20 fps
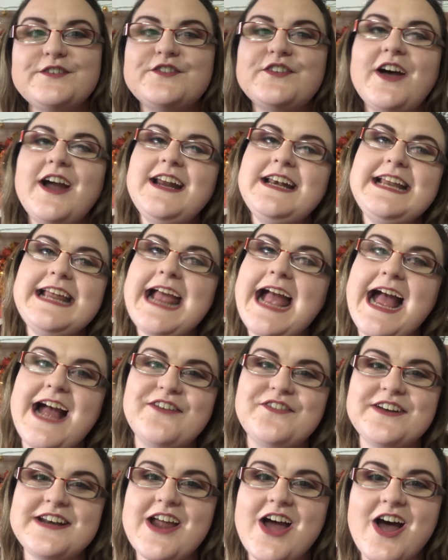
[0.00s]
finally
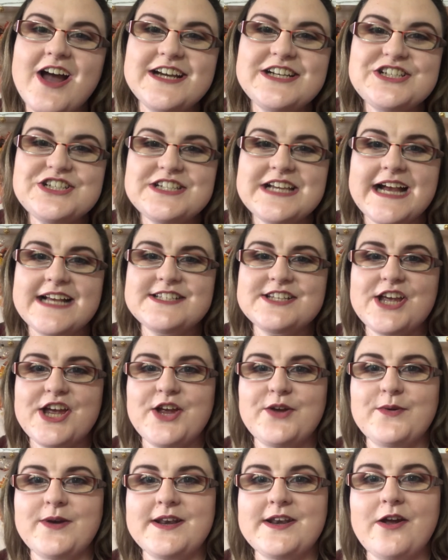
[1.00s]
have an
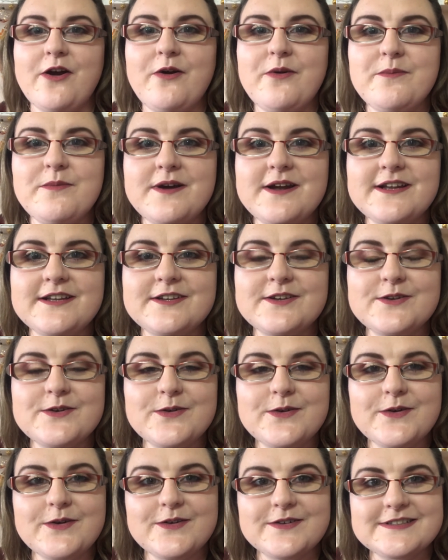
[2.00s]
eyeshadow, and oh my
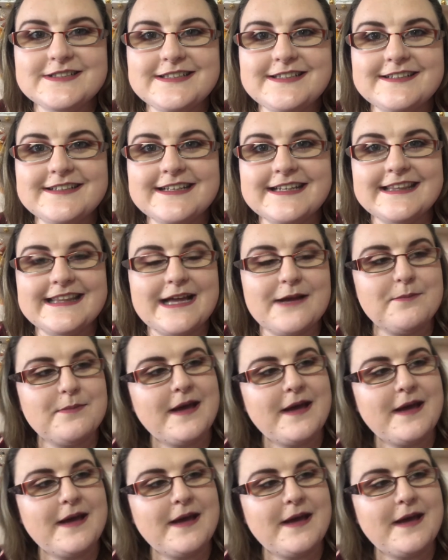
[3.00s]
god, look at that